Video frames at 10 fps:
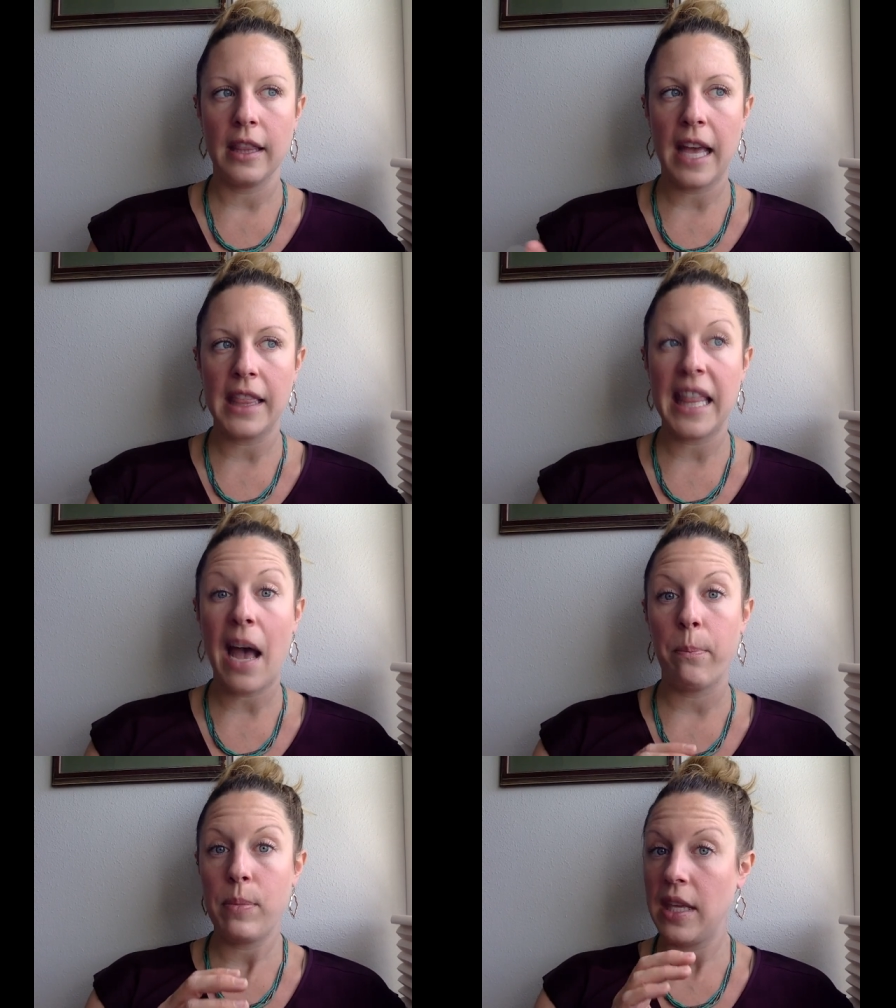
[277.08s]
let
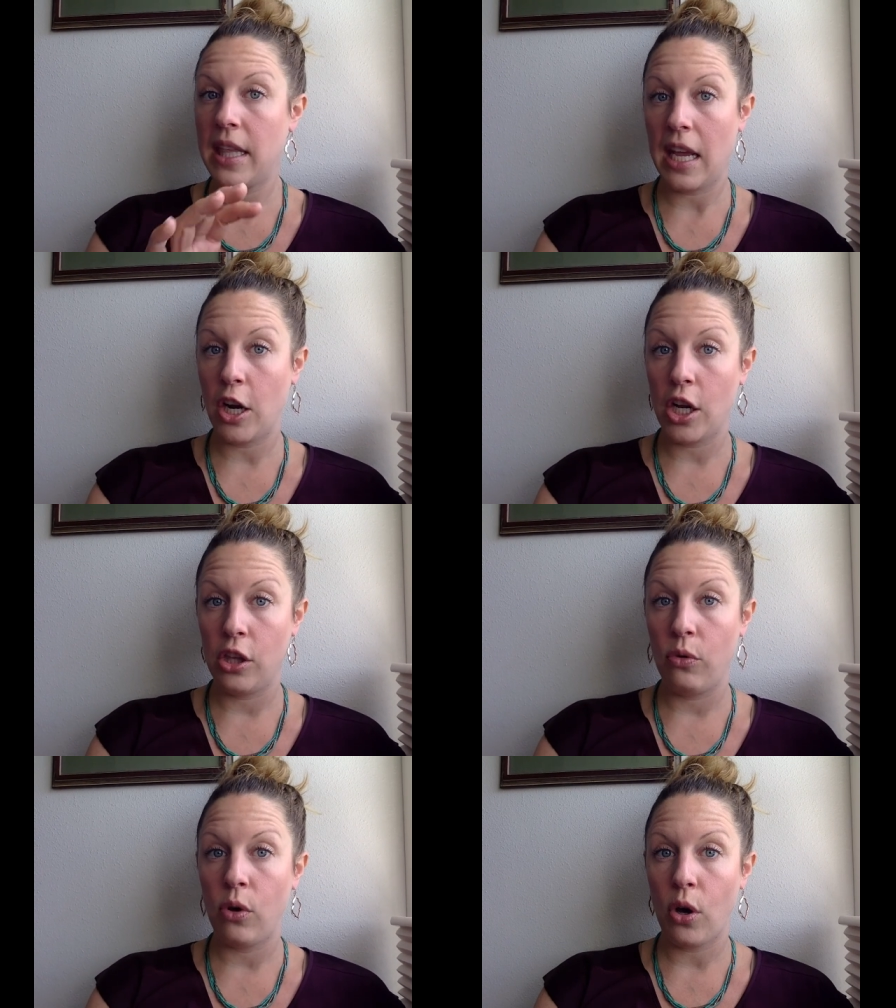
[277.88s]
that be the area
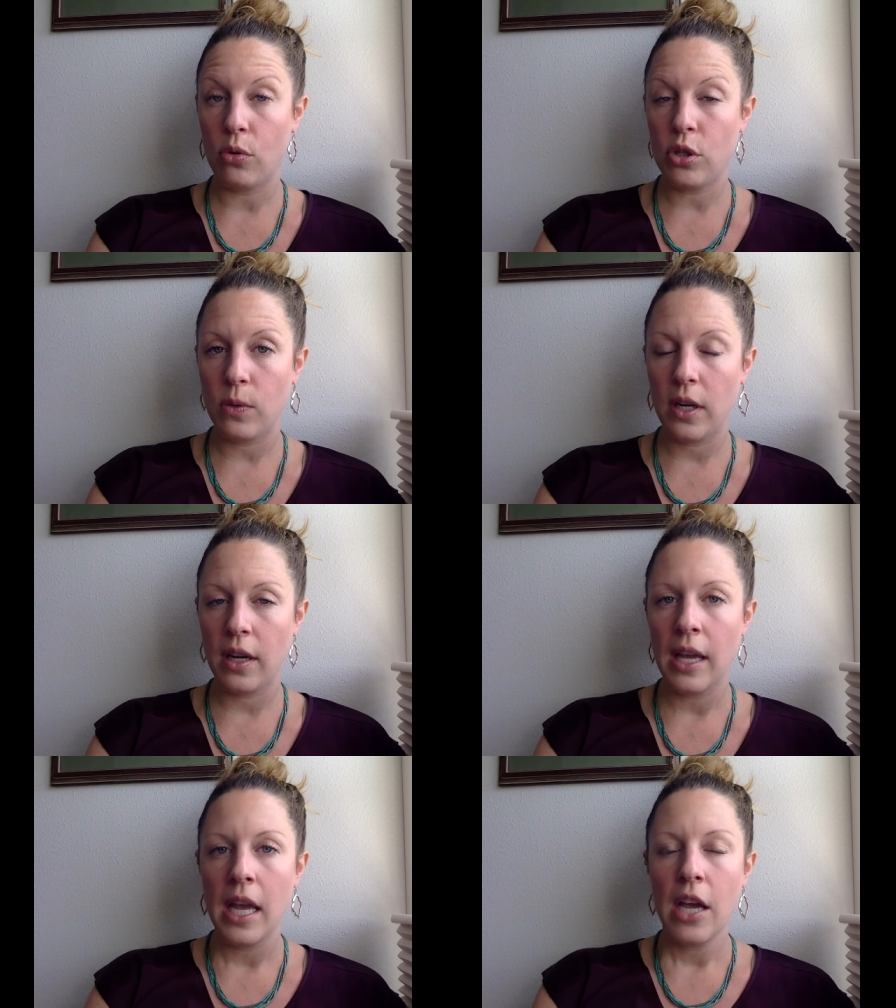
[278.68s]
you go to
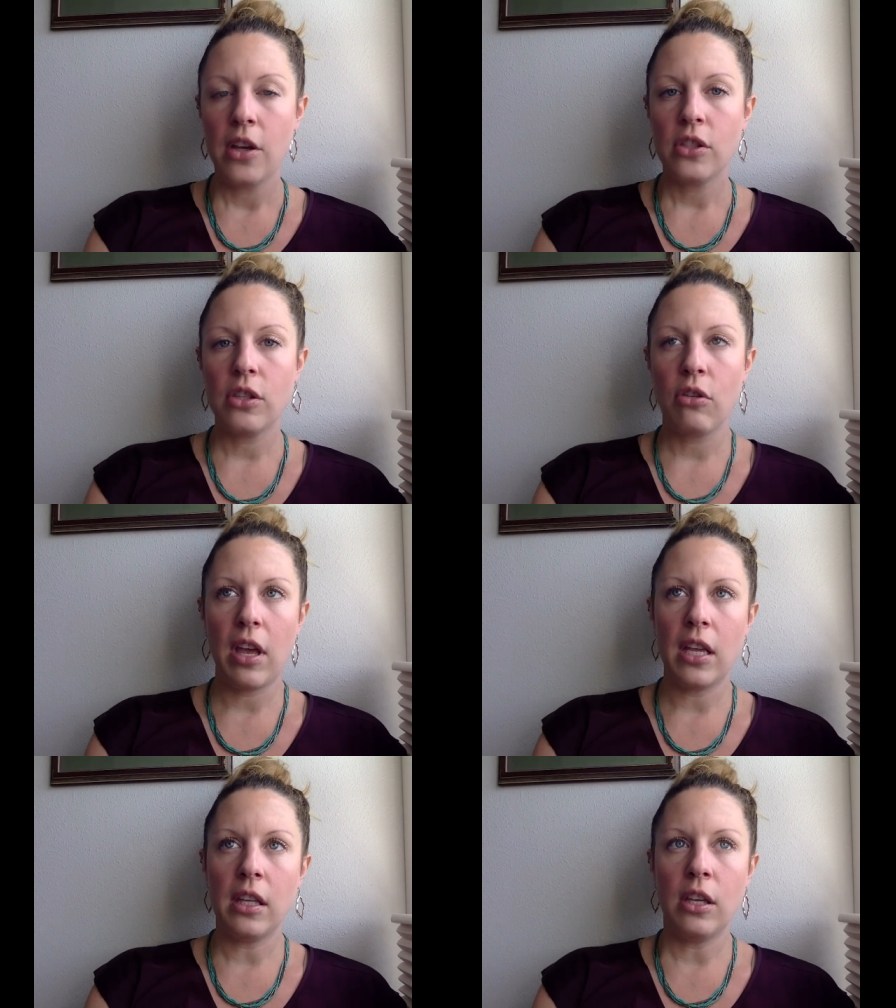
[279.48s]
work so
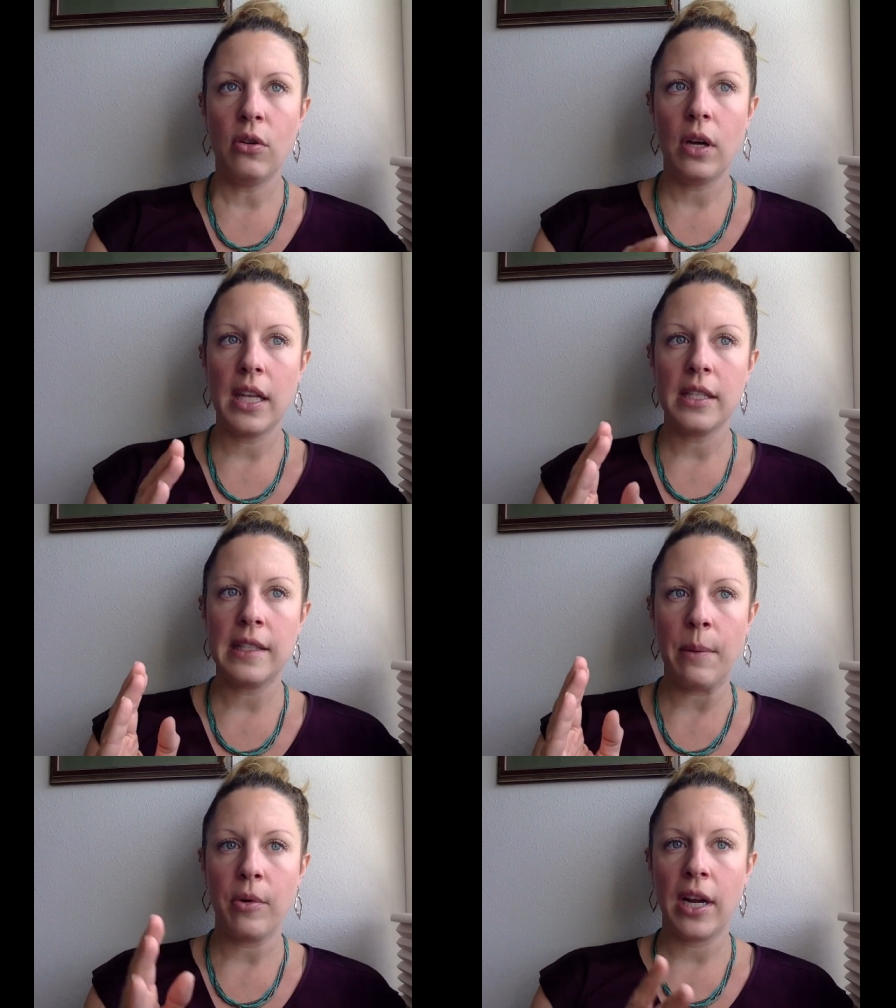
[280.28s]
that you can
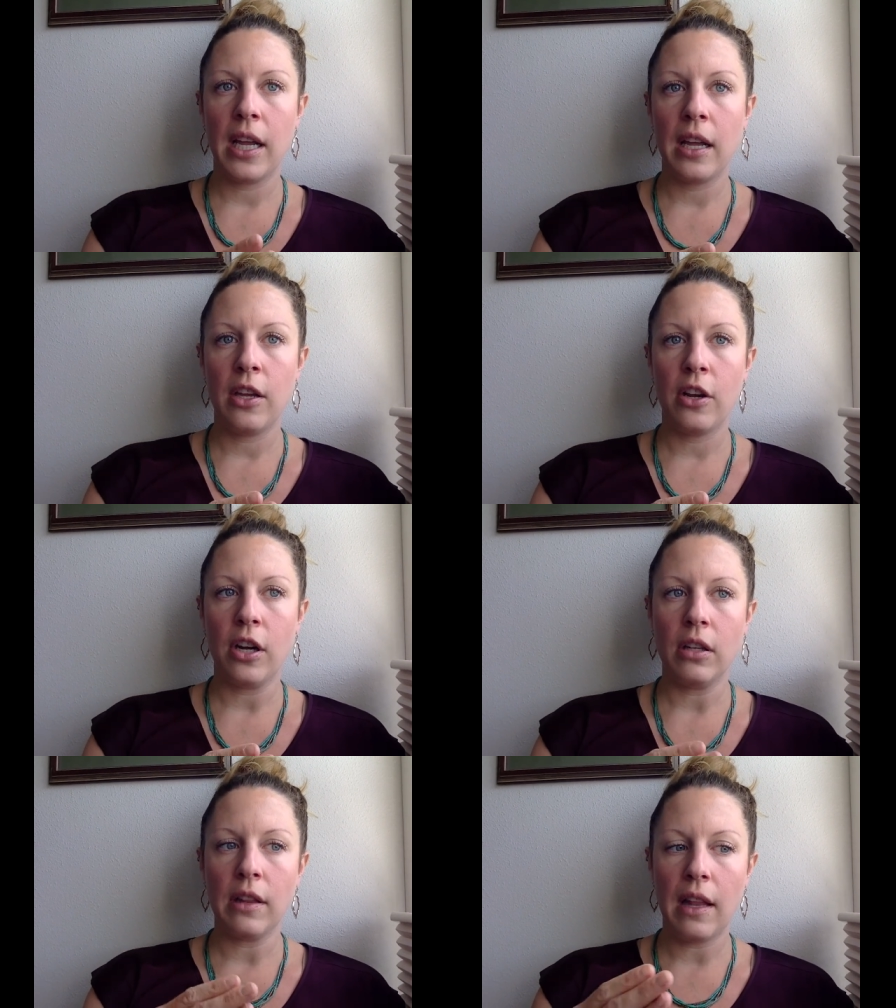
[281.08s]
separate
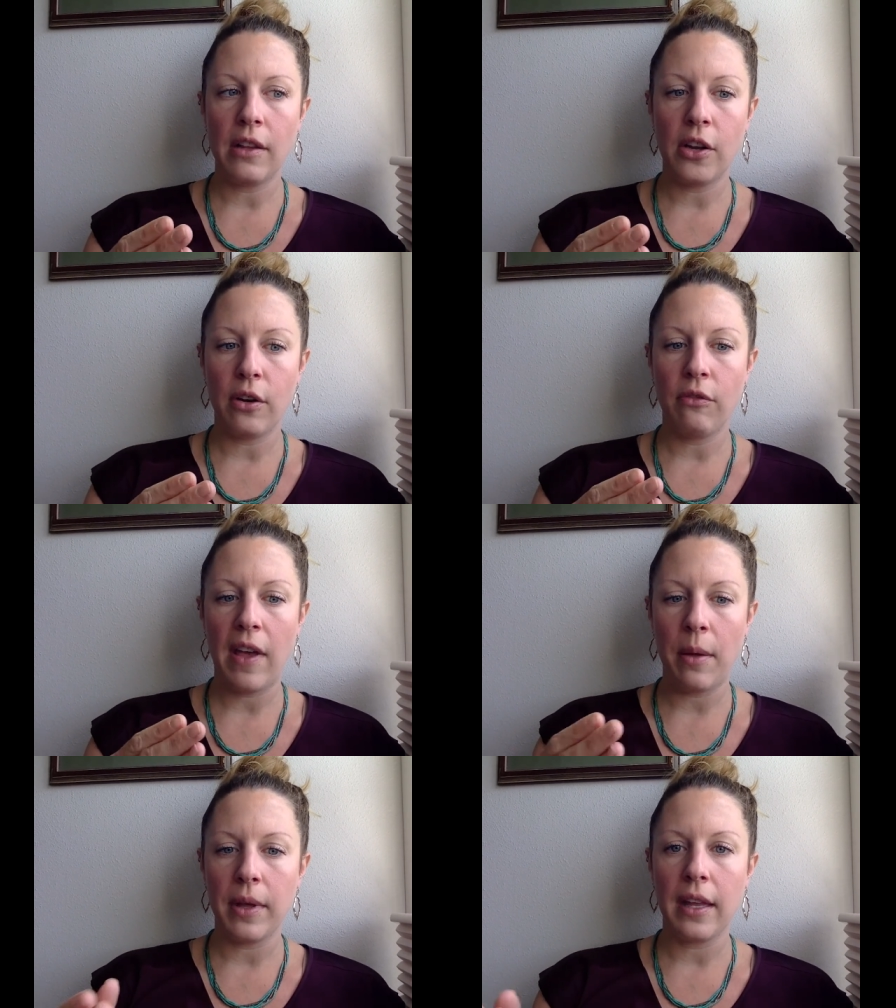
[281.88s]
your your
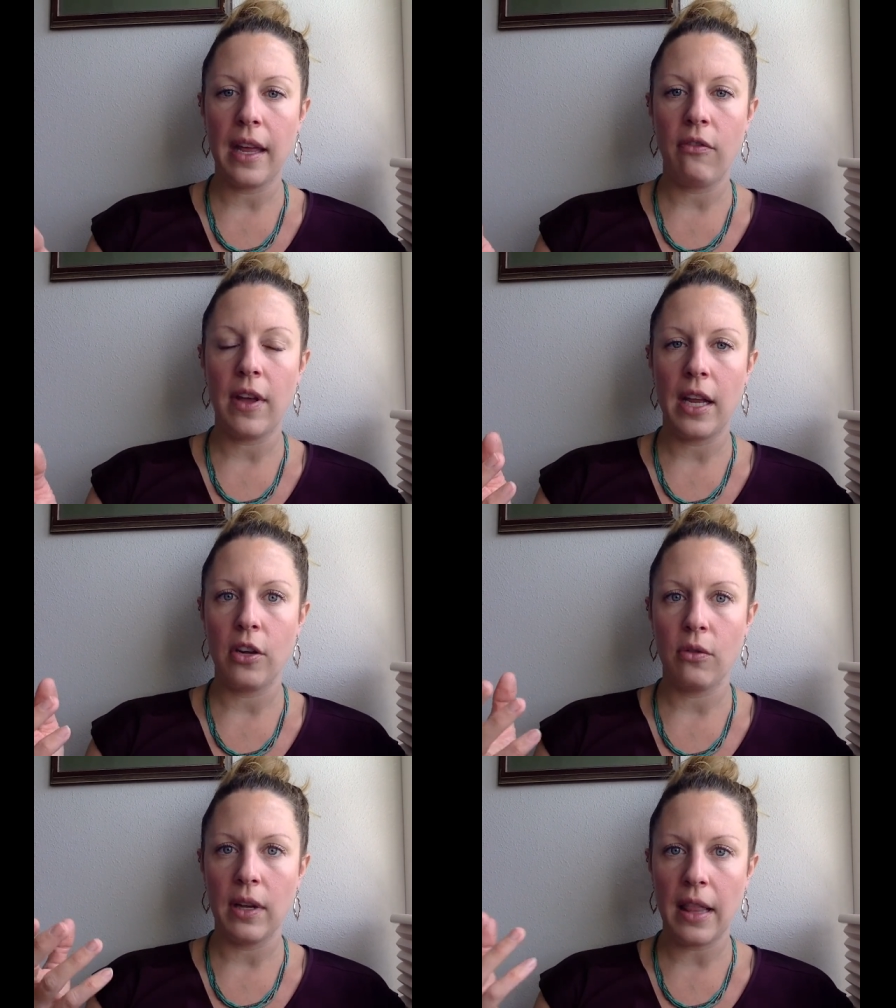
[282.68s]
family life
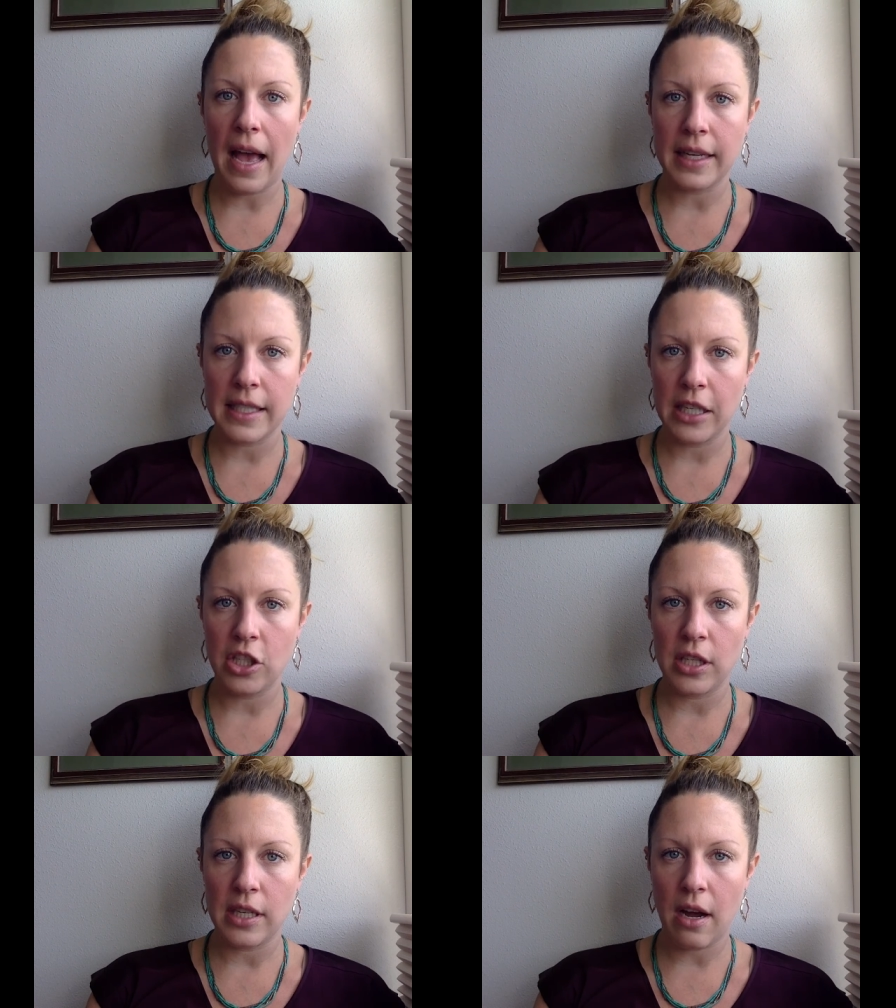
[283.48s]
and your
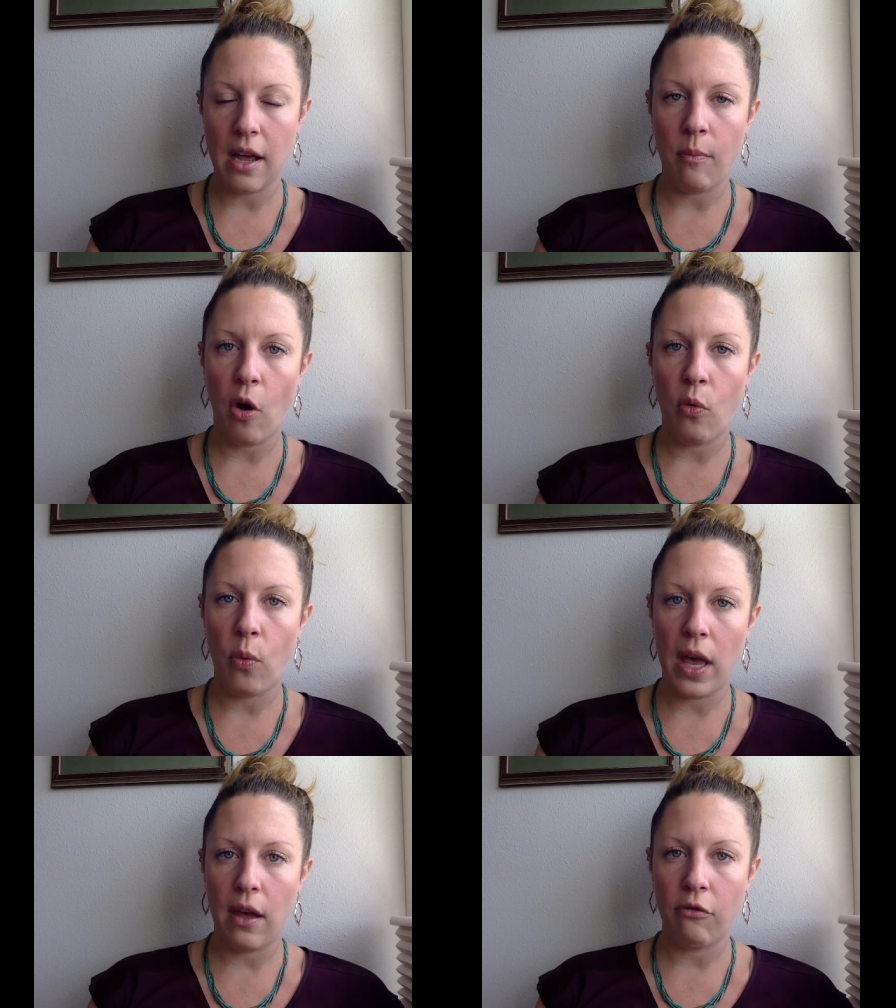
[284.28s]
relaxation time
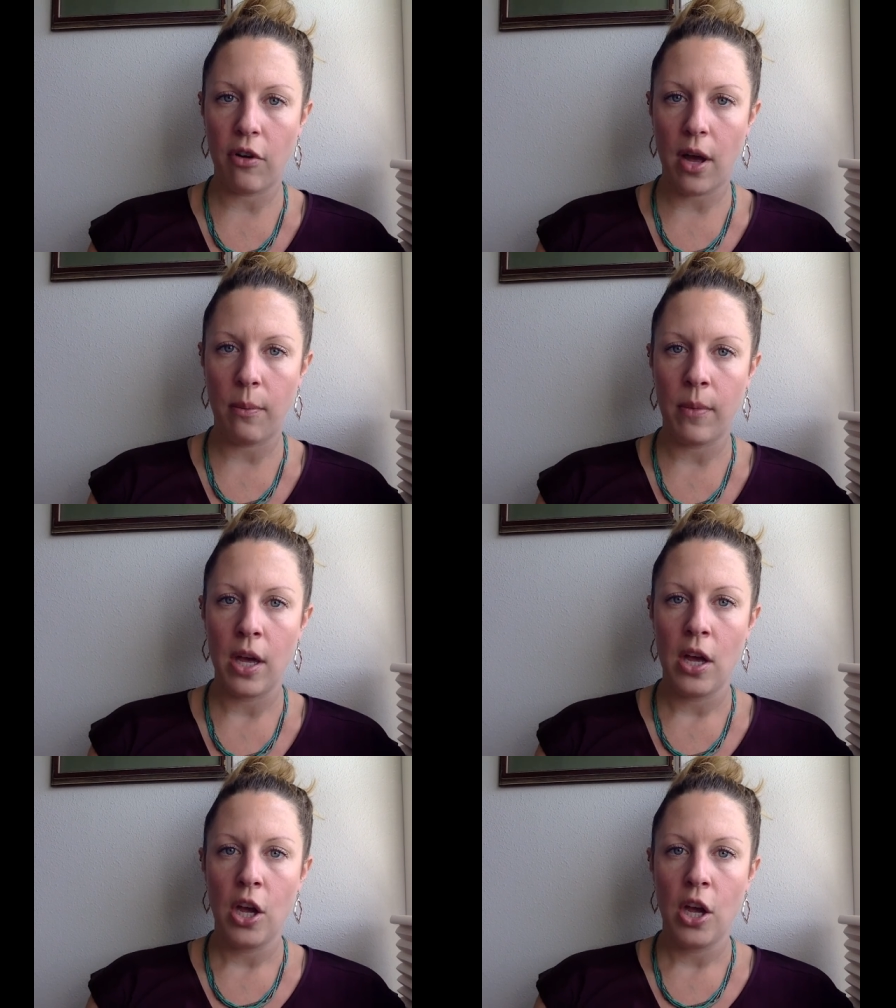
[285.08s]
away from